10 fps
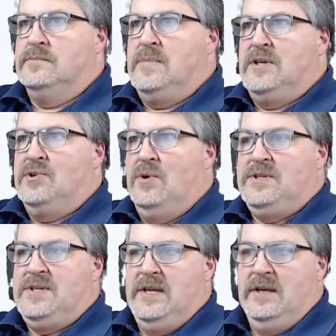
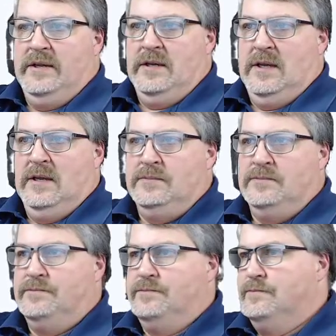trusty
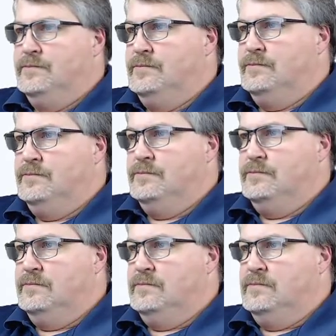little
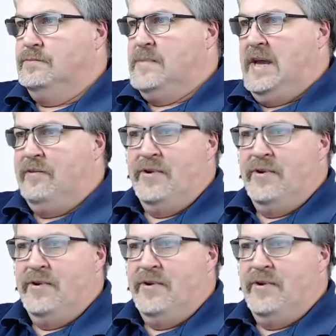8